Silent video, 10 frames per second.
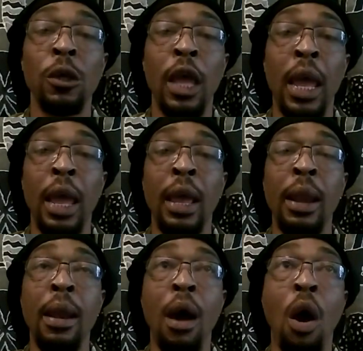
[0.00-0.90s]

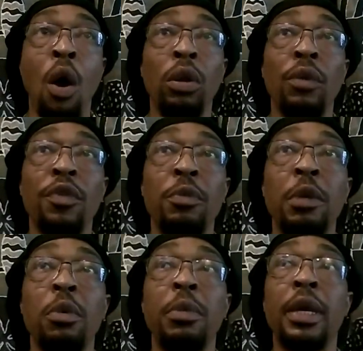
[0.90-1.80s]
and all of the
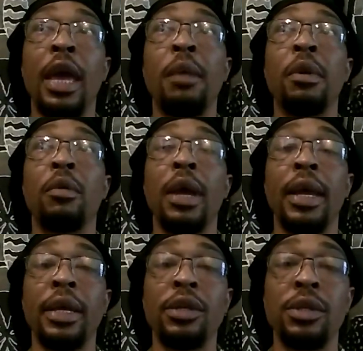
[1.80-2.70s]
people became
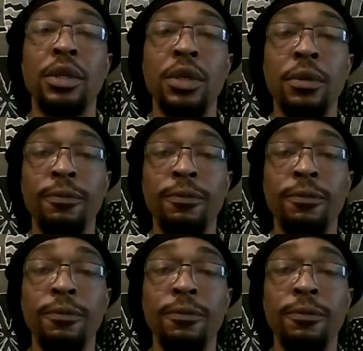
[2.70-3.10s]
enraged,